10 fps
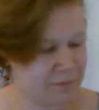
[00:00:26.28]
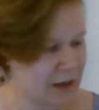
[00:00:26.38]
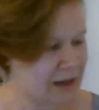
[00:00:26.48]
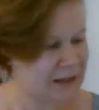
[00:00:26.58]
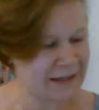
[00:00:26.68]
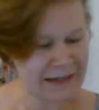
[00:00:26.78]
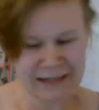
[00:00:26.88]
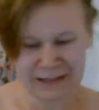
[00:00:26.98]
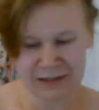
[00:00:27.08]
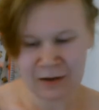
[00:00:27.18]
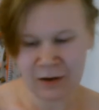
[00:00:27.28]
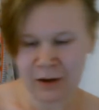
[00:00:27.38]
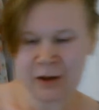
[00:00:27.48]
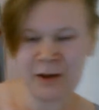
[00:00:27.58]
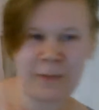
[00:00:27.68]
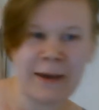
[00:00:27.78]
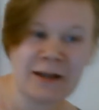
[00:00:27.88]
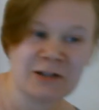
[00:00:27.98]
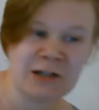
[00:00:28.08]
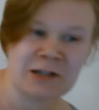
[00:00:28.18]
These are the
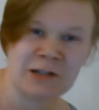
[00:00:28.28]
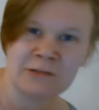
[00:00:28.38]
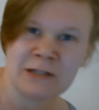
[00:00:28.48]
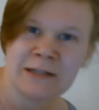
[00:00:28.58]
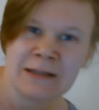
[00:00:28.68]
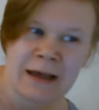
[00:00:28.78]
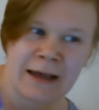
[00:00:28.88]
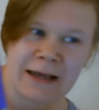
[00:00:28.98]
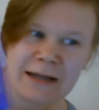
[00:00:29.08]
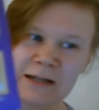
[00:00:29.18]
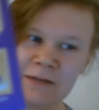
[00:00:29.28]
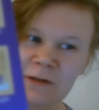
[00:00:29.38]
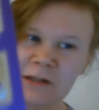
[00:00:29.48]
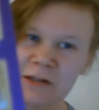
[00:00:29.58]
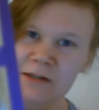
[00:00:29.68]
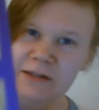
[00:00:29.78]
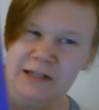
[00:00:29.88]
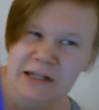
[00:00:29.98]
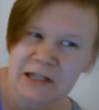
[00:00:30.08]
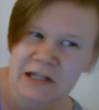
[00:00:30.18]
pictures on the side. If you can
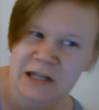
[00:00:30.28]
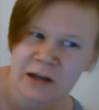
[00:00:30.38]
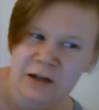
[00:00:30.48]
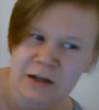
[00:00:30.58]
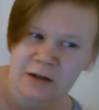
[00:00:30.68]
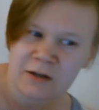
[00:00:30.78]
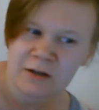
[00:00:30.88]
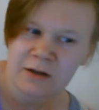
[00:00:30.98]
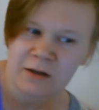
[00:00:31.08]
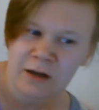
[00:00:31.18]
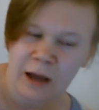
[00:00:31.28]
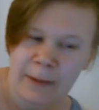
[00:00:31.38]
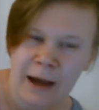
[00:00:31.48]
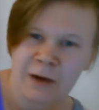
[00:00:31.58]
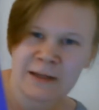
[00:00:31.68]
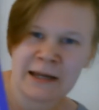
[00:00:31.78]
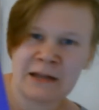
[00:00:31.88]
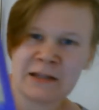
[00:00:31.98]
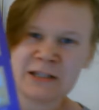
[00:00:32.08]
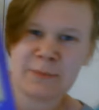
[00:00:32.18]
see, apparently
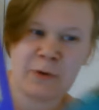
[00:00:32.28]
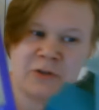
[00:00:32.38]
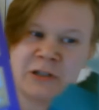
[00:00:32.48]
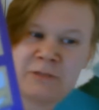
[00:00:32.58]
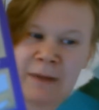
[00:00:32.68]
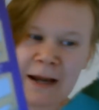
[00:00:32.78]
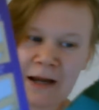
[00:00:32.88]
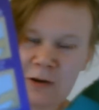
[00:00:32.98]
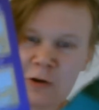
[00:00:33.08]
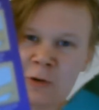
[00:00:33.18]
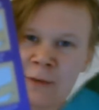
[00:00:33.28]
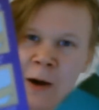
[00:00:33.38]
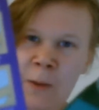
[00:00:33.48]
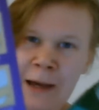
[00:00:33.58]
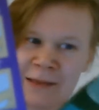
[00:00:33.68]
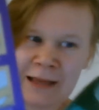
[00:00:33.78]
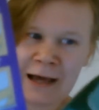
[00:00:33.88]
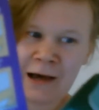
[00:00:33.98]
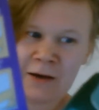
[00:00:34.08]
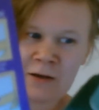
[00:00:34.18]
they're supposed to like come out like
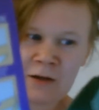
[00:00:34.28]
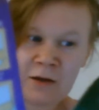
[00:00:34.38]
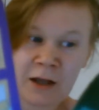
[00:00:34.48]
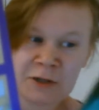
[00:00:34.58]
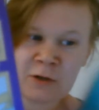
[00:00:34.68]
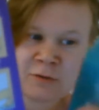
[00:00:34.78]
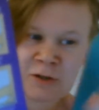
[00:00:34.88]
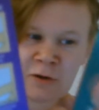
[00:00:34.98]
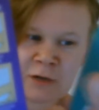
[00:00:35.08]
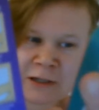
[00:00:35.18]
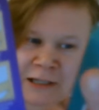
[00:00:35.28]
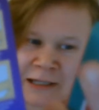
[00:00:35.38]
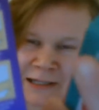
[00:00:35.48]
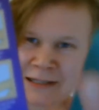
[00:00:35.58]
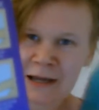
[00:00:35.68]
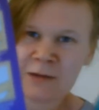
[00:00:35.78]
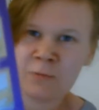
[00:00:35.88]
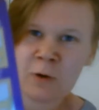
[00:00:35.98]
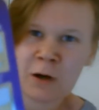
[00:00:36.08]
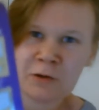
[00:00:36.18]
that. I don't know what's going on in the second
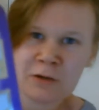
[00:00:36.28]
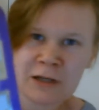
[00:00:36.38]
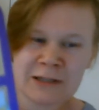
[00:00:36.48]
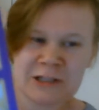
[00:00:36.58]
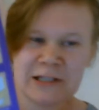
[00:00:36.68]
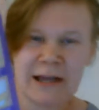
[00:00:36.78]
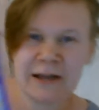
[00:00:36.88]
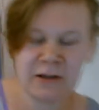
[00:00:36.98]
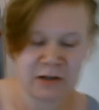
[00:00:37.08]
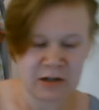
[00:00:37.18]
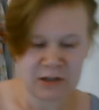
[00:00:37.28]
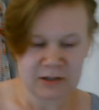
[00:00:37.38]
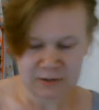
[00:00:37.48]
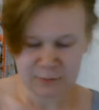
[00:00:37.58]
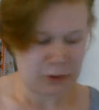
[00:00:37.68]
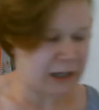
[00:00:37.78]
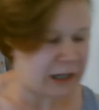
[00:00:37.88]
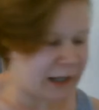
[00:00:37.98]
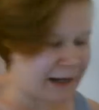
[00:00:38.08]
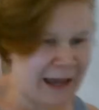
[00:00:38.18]
one. She's like
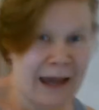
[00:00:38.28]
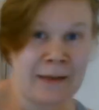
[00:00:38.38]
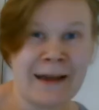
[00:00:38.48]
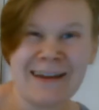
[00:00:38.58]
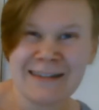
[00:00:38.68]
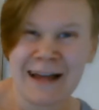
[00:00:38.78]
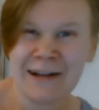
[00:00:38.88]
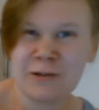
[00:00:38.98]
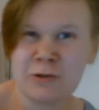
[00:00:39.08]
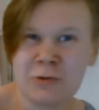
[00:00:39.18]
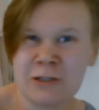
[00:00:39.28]
sprinkling it, like it's like those